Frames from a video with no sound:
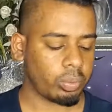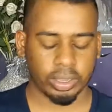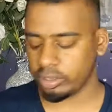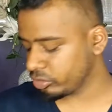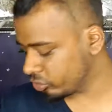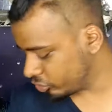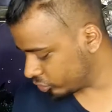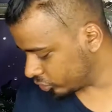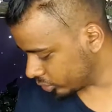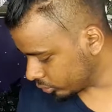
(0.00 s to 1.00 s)

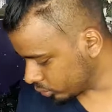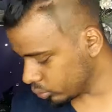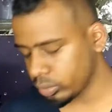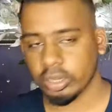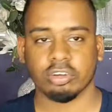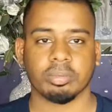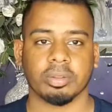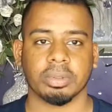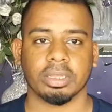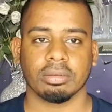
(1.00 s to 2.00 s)
always ooh, I
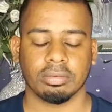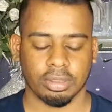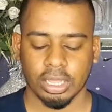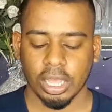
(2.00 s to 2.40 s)
dropped something.